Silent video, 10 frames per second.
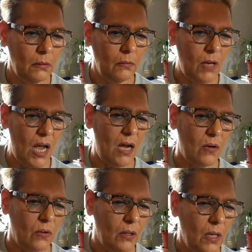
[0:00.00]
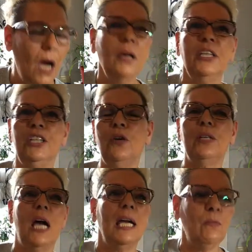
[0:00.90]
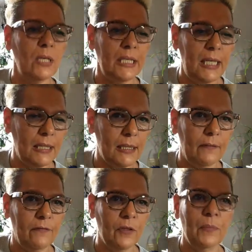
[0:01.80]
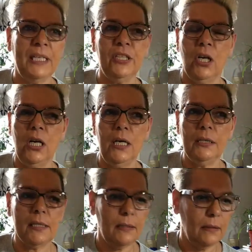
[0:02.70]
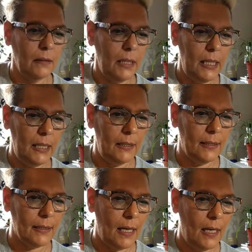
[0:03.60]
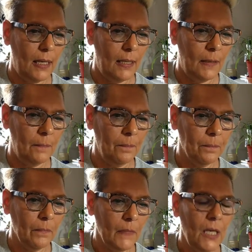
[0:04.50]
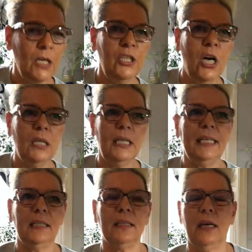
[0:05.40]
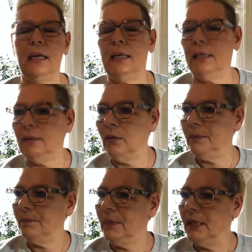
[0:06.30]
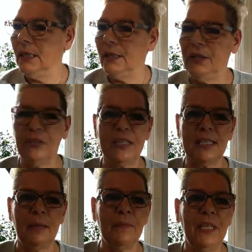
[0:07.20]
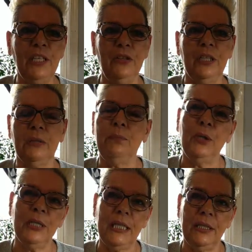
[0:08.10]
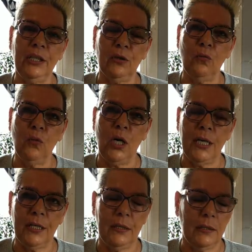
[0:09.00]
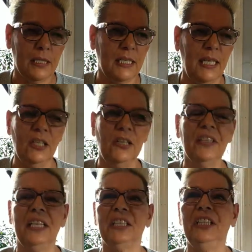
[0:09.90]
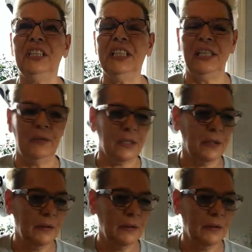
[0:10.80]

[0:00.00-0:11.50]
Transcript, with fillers: Wow. You know what I want to get for my dogs is uh, not like a. Uh, there's something you can put in their water to take all that gook out.